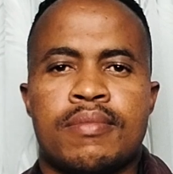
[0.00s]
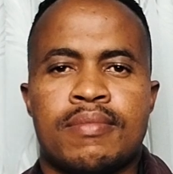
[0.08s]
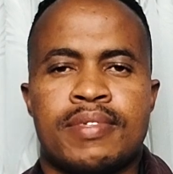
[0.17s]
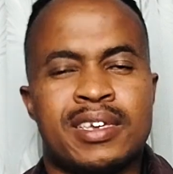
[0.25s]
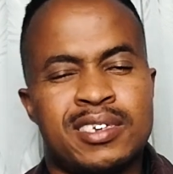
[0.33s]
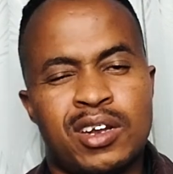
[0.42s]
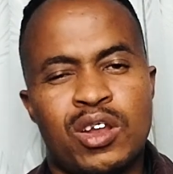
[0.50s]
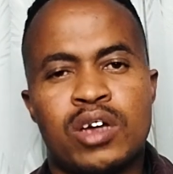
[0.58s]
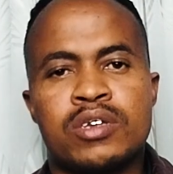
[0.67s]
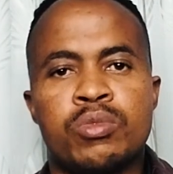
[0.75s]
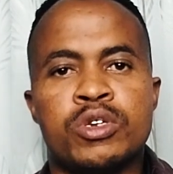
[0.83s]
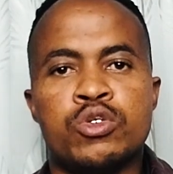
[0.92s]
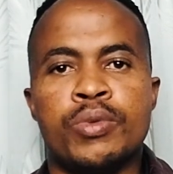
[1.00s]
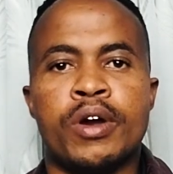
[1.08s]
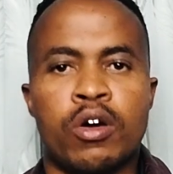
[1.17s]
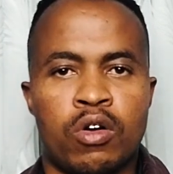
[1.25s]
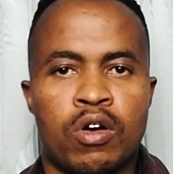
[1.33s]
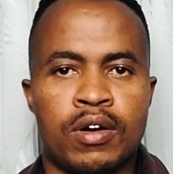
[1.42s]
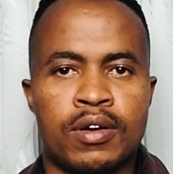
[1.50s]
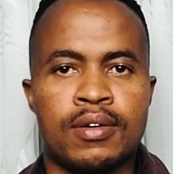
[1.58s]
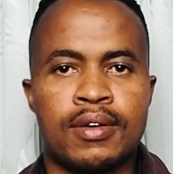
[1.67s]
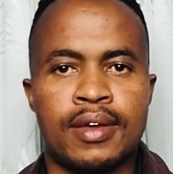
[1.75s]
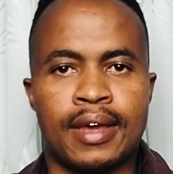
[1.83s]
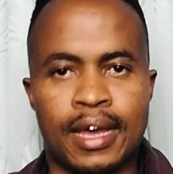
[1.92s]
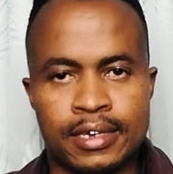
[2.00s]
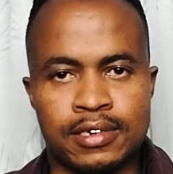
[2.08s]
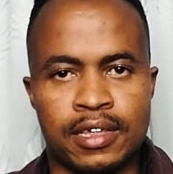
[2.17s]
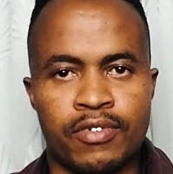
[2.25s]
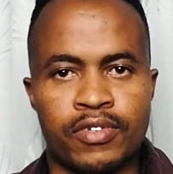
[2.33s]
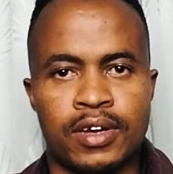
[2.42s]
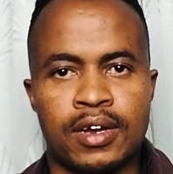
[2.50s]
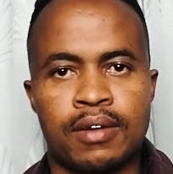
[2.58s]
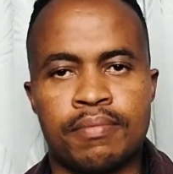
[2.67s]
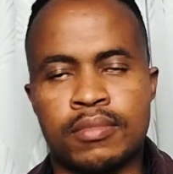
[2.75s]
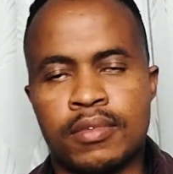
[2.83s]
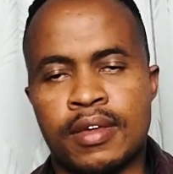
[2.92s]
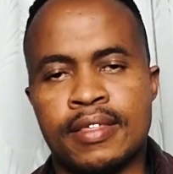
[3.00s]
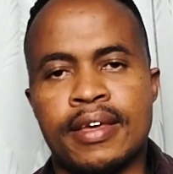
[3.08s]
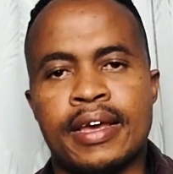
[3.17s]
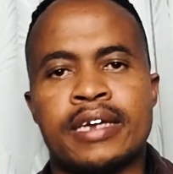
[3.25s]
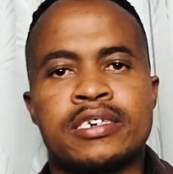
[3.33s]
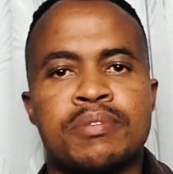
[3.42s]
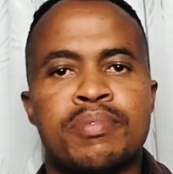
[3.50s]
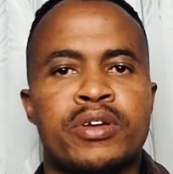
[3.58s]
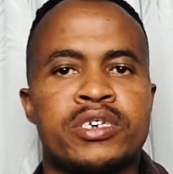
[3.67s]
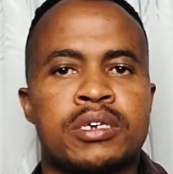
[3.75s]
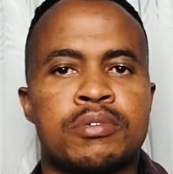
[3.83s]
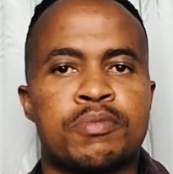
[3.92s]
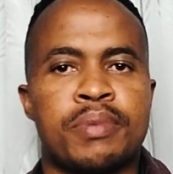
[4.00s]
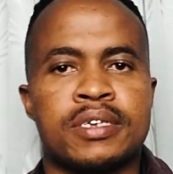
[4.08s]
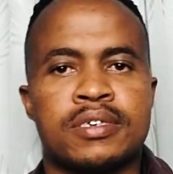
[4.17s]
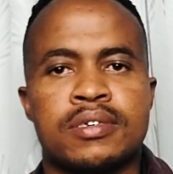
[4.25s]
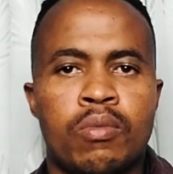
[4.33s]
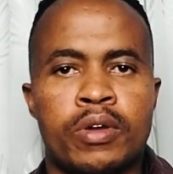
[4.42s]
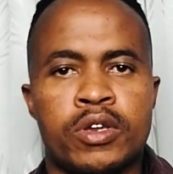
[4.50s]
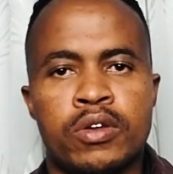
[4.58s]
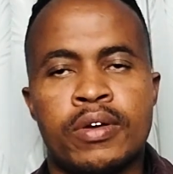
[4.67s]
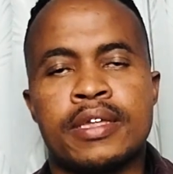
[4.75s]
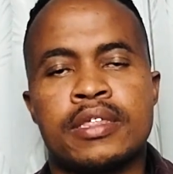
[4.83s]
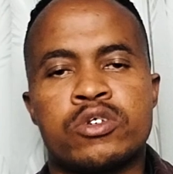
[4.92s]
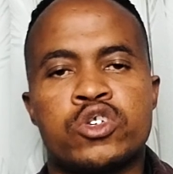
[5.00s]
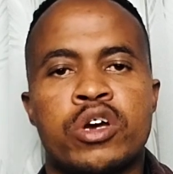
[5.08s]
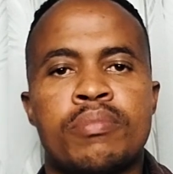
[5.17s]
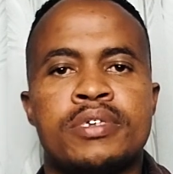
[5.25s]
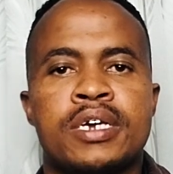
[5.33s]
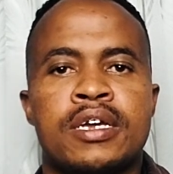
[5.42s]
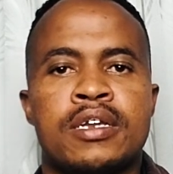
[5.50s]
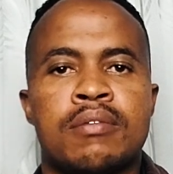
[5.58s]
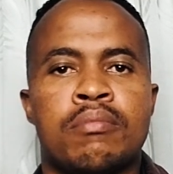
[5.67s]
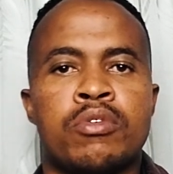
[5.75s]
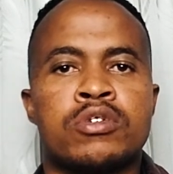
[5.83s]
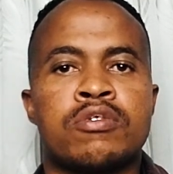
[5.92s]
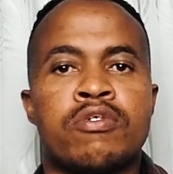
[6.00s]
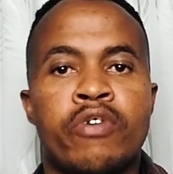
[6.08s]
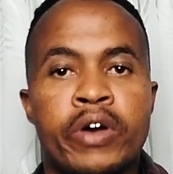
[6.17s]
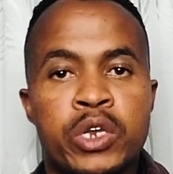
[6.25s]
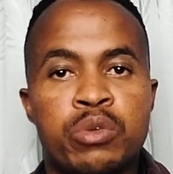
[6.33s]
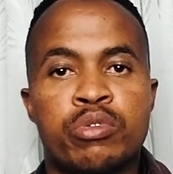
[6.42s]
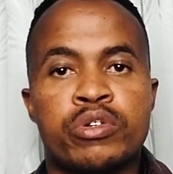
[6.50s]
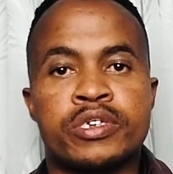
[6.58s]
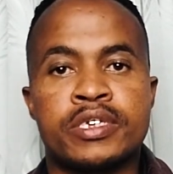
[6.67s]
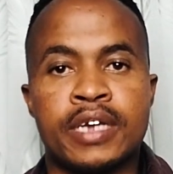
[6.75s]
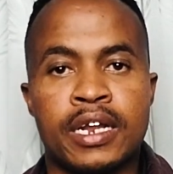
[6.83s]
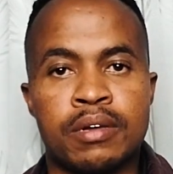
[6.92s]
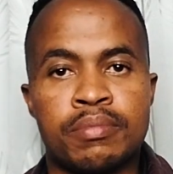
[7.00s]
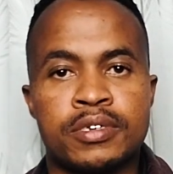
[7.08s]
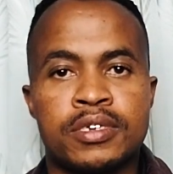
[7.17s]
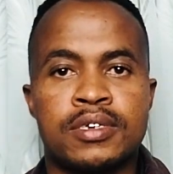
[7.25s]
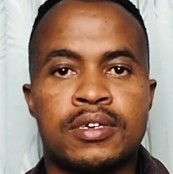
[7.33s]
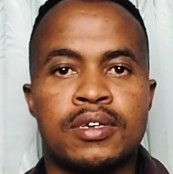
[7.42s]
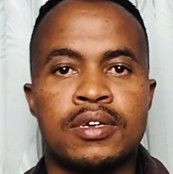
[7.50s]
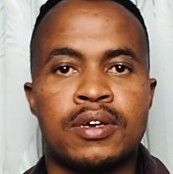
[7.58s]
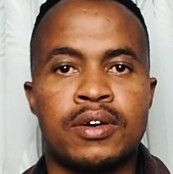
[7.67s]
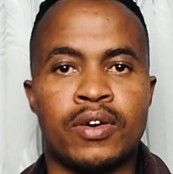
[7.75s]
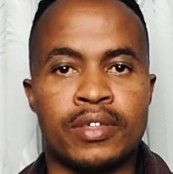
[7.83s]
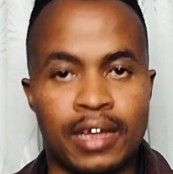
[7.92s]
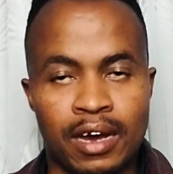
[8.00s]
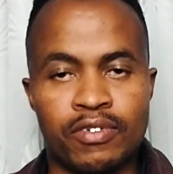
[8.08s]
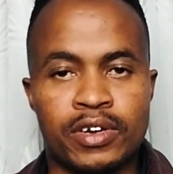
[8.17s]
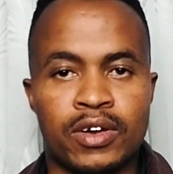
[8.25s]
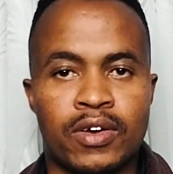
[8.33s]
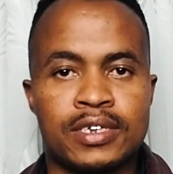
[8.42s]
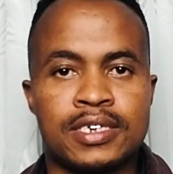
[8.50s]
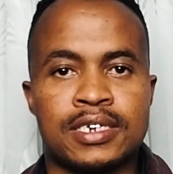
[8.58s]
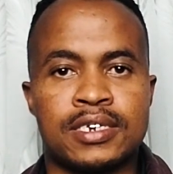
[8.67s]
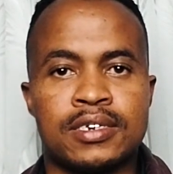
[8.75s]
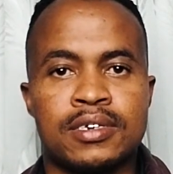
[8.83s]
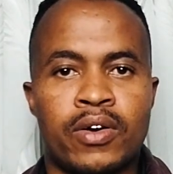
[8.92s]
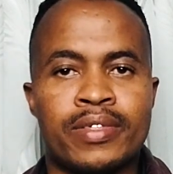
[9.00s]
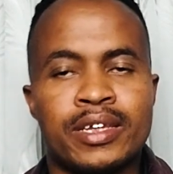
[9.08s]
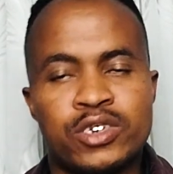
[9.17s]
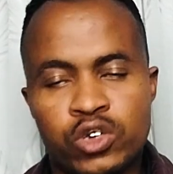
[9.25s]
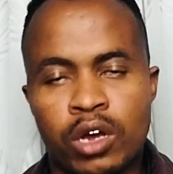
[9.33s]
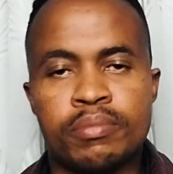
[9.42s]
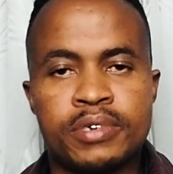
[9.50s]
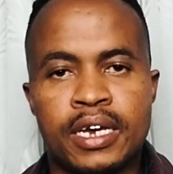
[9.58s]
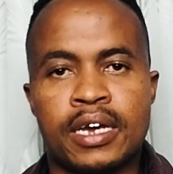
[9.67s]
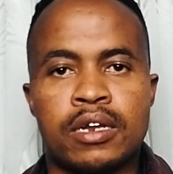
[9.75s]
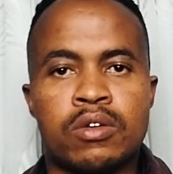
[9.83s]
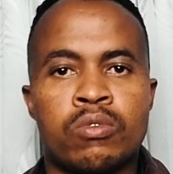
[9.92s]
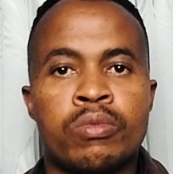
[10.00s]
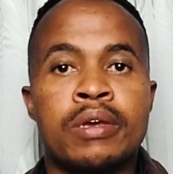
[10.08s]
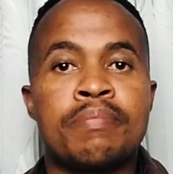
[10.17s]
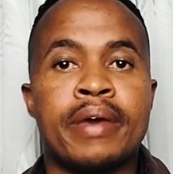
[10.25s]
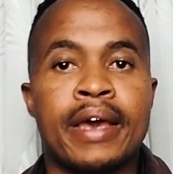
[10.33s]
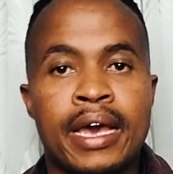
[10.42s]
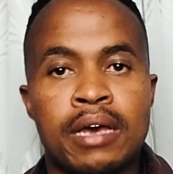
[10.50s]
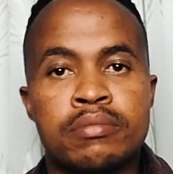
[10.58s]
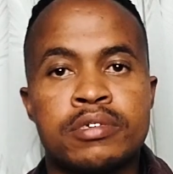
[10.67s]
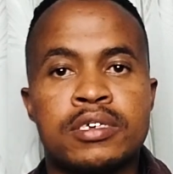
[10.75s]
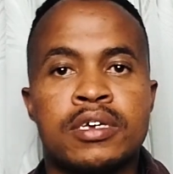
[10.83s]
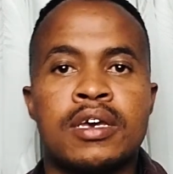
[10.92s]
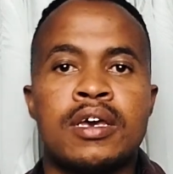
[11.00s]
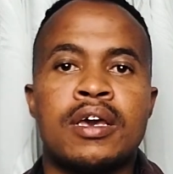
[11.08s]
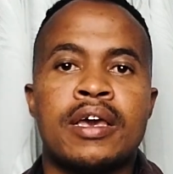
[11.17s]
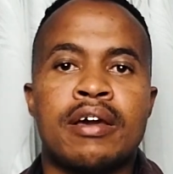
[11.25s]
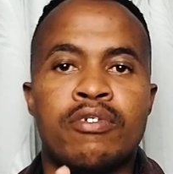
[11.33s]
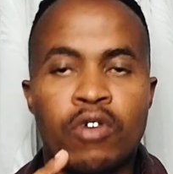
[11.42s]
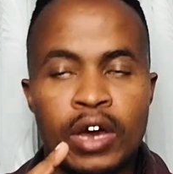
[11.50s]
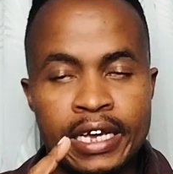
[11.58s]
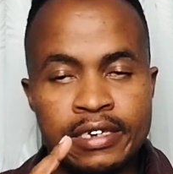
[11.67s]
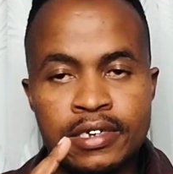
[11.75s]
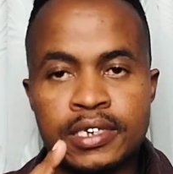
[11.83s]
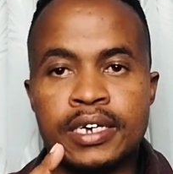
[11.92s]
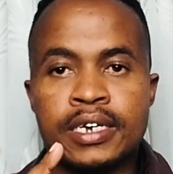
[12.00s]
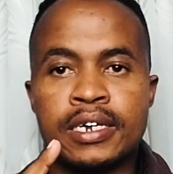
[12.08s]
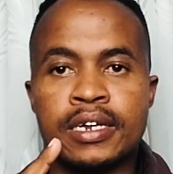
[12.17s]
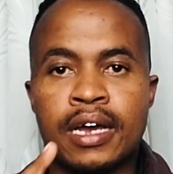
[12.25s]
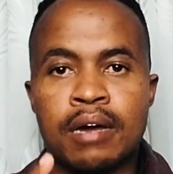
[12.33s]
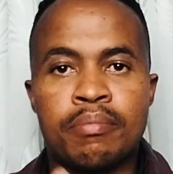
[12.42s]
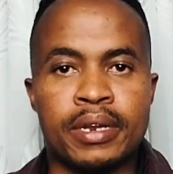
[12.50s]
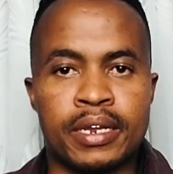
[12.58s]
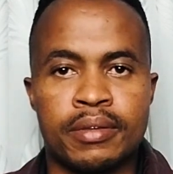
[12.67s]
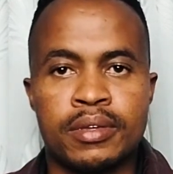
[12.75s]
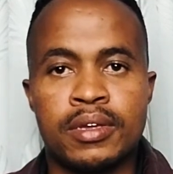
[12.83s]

There's a lot we're doing wrong as South Africa in the entrepreneurship space. When you look at the top 10 most valuable startups on the African continent, on the top 10, we perhaps have a single company.